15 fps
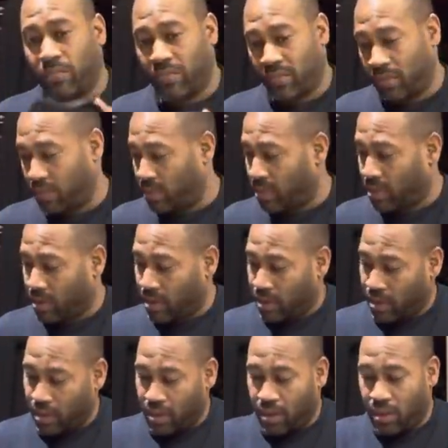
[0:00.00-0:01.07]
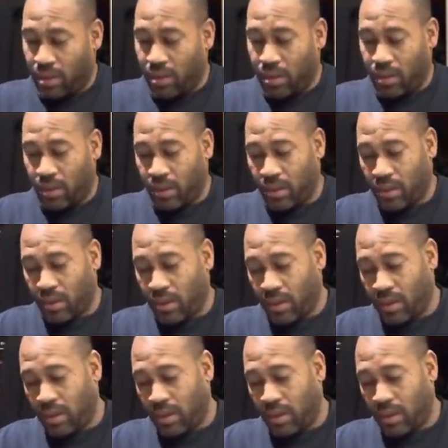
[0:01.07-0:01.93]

Nothing is said.